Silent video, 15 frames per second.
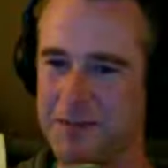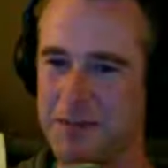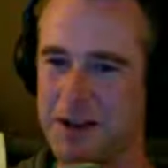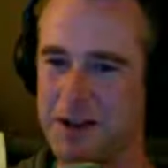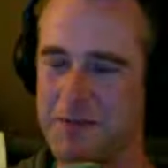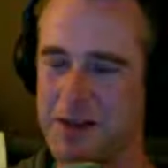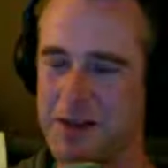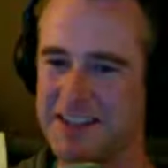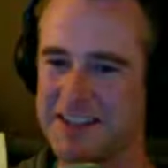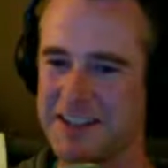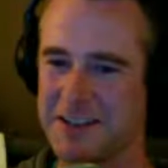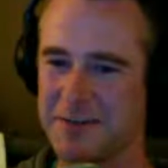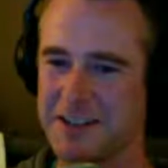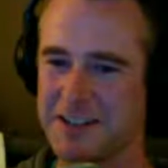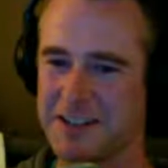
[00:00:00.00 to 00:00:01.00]
been amazing
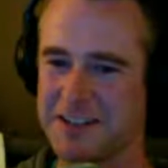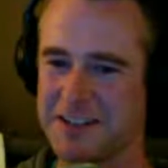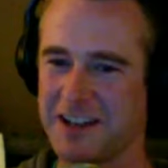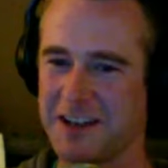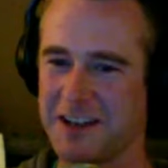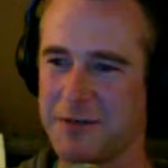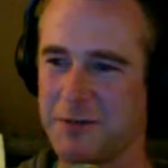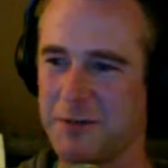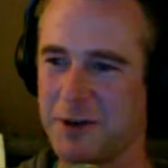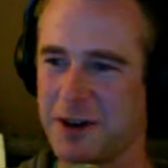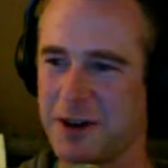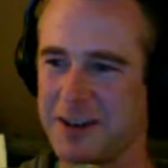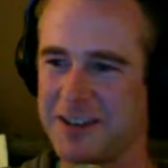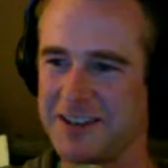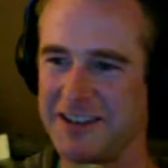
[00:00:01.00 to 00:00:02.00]
if he just like
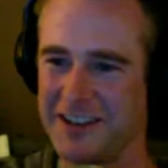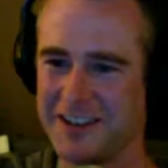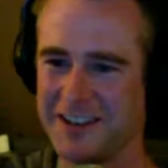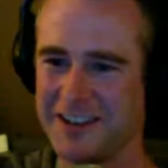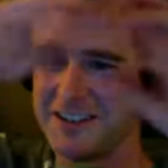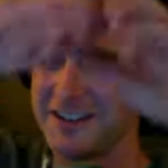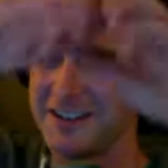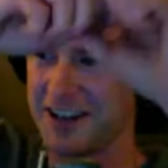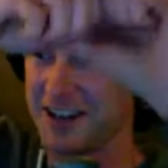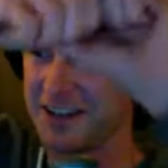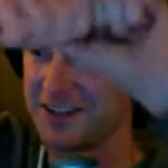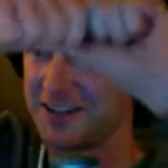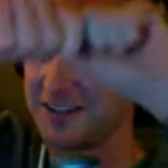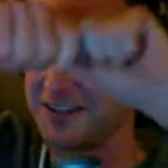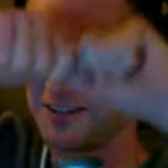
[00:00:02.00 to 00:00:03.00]
walked and just like
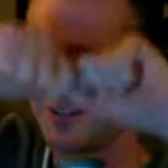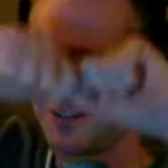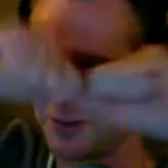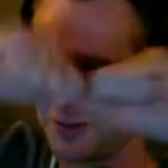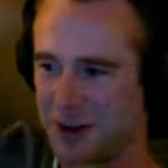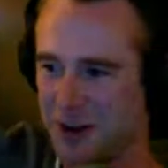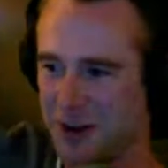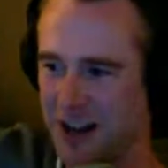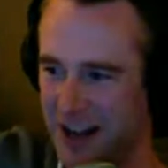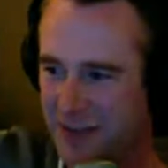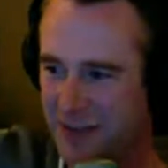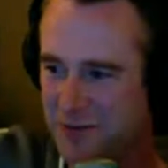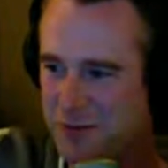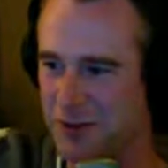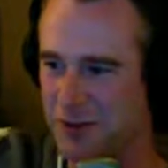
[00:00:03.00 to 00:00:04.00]
tore it in
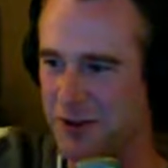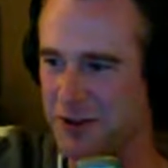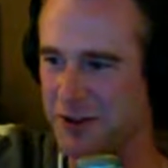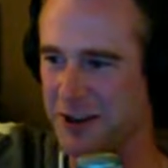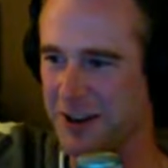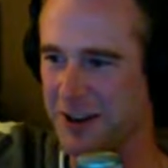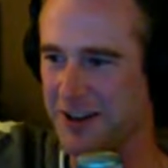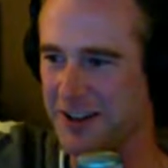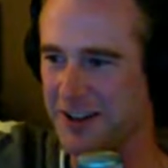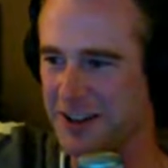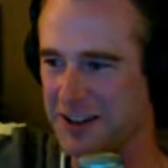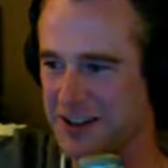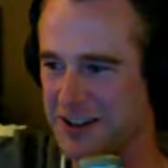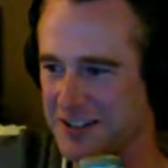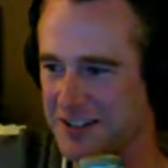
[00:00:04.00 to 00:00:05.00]
half, threw it on the ground, and then
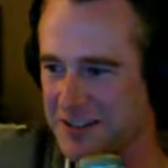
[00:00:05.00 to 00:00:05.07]
just